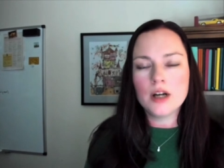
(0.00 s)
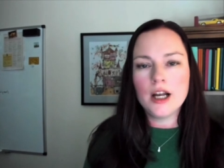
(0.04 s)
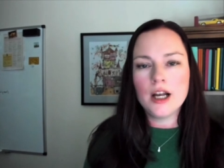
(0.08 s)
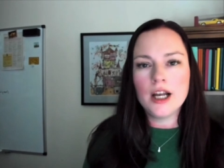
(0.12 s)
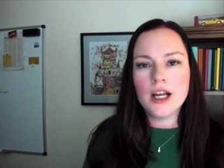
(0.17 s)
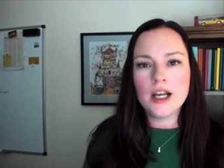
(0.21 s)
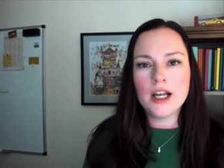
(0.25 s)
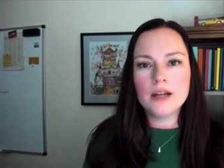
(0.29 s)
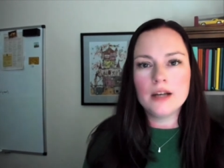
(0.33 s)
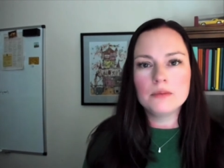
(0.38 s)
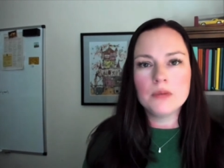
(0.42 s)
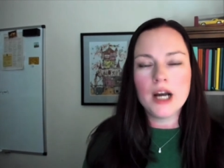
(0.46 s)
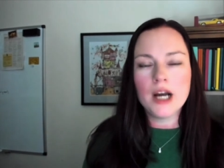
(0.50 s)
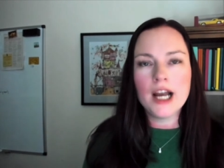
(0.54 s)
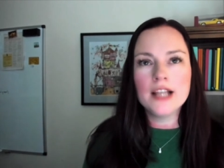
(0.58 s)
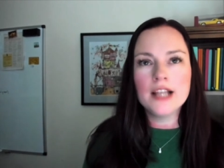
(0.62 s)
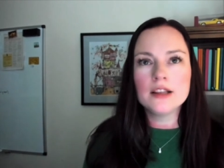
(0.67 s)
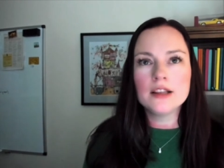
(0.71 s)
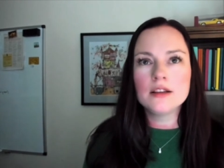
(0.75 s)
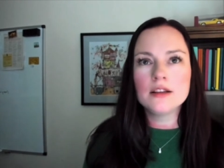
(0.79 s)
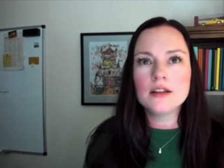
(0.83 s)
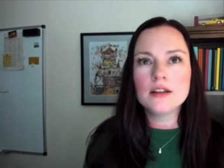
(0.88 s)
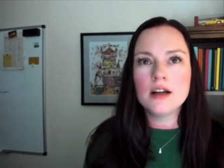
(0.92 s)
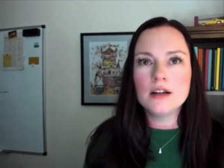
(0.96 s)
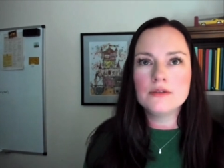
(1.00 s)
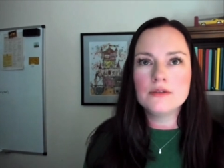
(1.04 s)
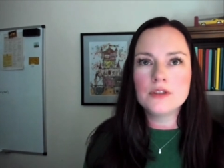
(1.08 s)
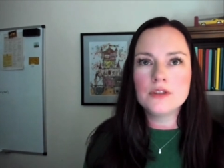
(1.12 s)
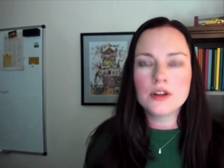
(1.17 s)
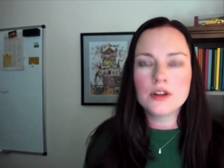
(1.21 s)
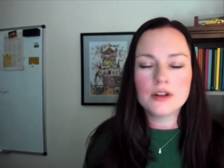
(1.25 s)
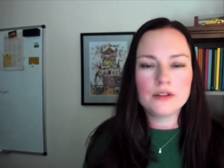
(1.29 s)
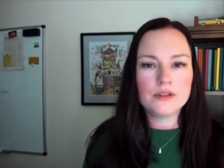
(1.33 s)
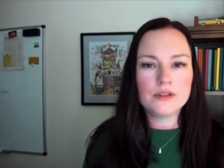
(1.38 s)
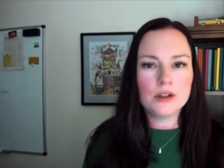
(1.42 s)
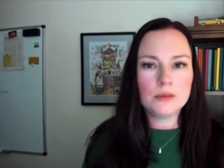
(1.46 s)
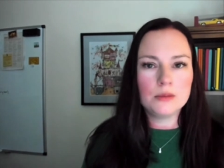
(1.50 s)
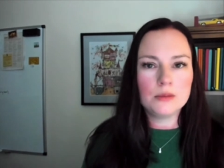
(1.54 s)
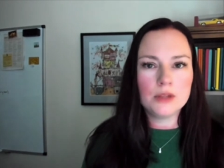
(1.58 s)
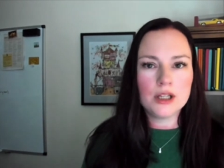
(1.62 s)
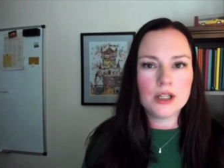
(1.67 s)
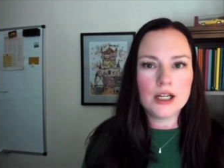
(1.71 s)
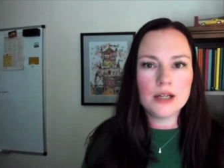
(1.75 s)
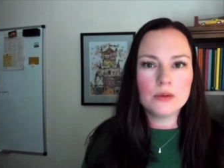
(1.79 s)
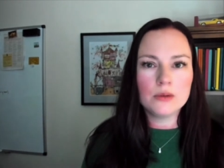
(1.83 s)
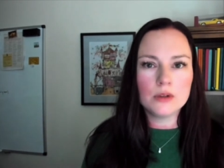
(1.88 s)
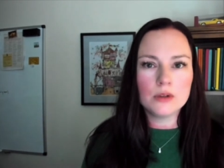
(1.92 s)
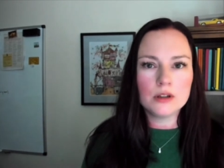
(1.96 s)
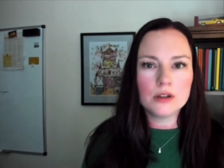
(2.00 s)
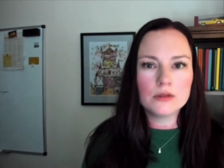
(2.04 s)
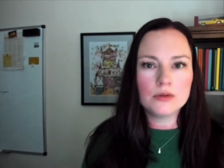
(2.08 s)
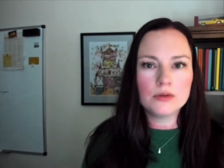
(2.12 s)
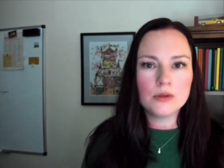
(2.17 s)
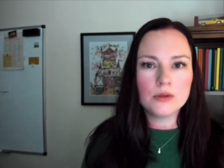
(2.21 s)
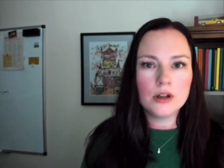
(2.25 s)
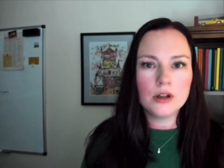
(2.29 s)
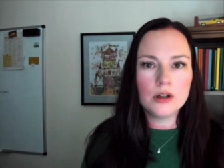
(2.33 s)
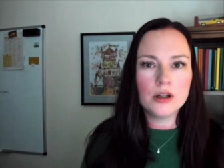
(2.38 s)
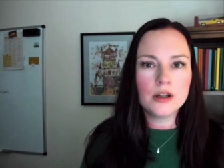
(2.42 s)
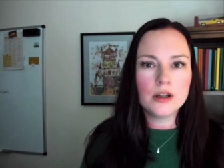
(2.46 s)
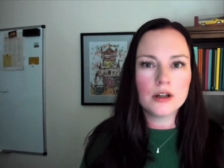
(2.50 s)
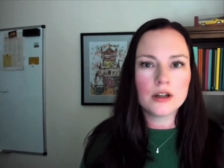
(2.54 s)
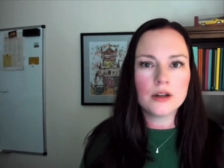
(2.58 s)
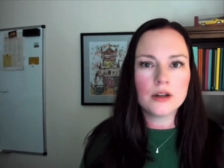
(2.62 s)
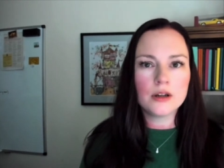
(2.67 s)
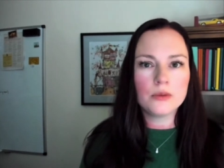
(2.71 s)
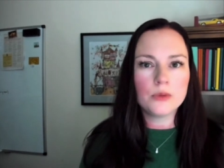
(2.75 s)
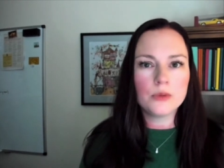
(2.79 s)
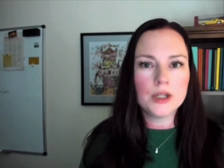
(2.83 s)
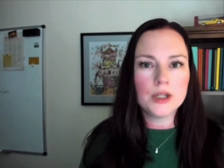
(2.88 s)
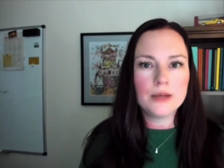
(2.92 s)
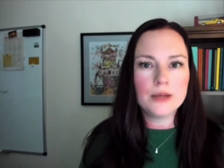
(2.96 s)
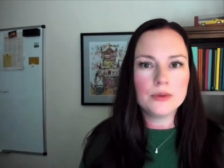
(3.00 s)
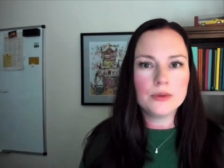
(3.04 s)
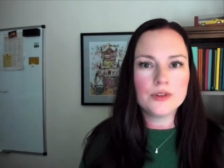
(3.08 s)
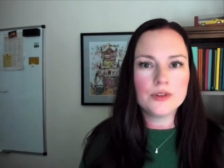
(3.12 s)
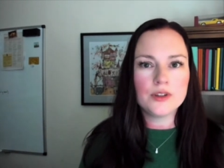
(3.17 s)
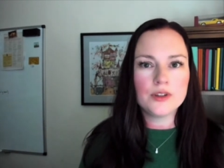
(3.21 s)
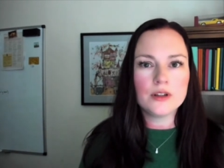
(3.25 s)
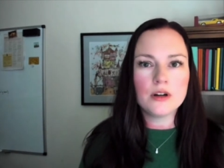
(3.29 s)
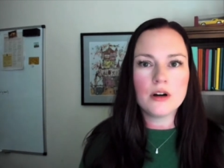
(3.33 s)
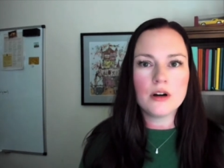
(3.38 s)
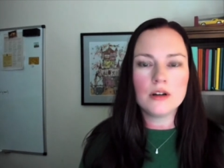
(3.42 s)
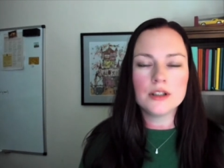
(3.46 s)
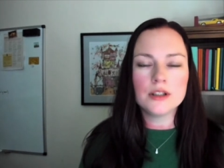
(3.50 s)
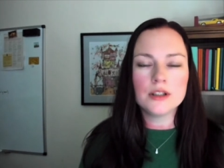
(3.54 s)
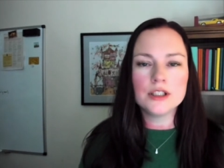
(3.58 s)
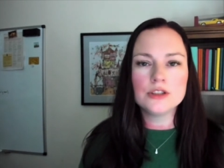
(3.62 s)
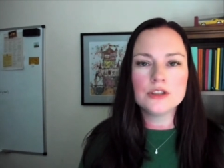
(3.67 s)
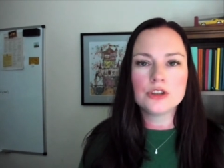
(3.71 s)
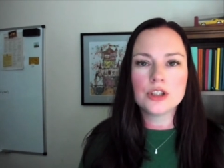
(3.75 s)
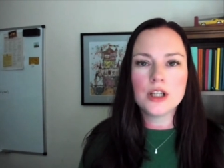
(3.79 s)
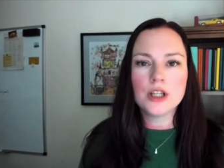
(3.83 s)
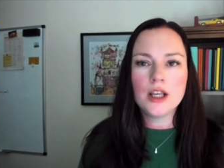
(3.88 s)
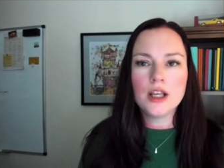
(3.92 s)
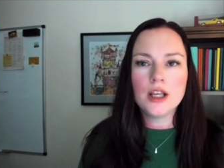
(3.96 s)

I loved the firm that I worked for when I was in college,